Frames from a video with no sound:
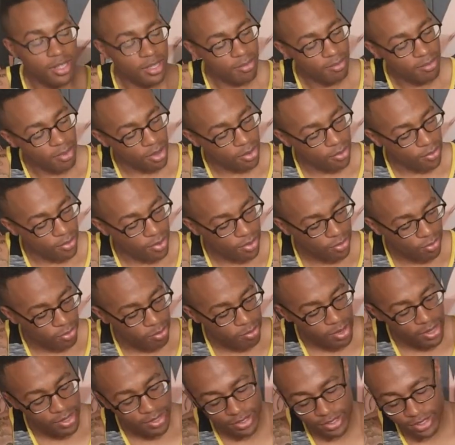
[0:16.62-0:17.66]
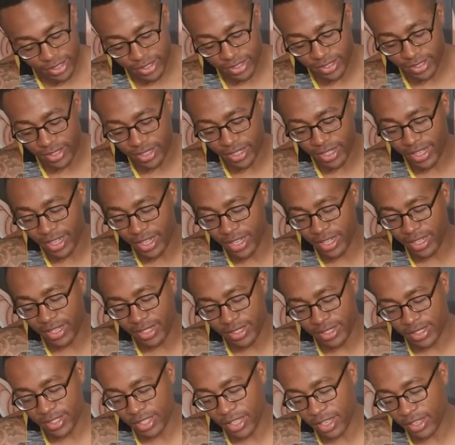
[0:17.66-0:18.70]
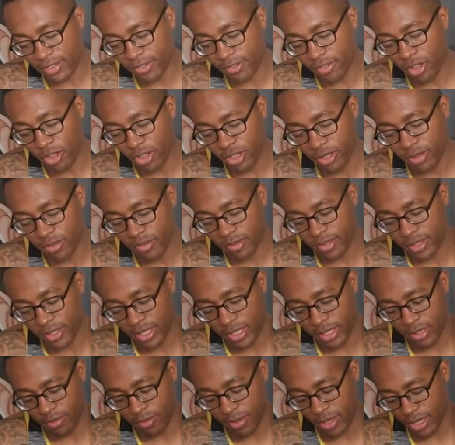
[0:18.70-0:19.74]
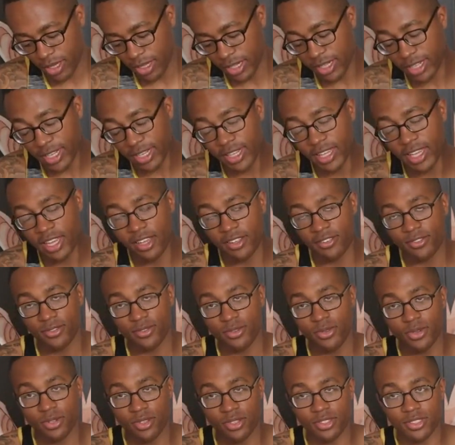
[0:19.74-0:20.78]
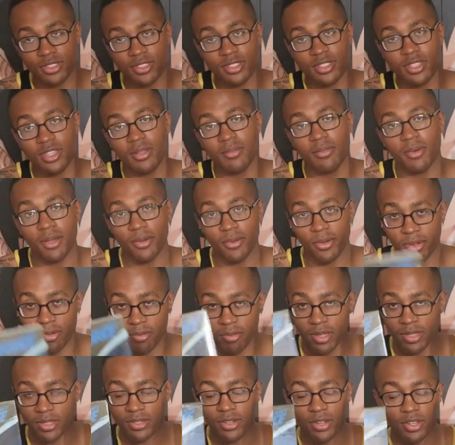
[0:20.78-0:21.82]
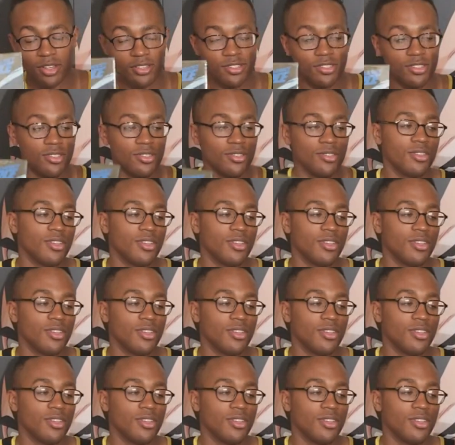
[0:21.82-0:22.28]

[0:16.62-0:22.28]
by Rick Remender, and the second volume is going to be Uncanny X-Force by Rick Remender also.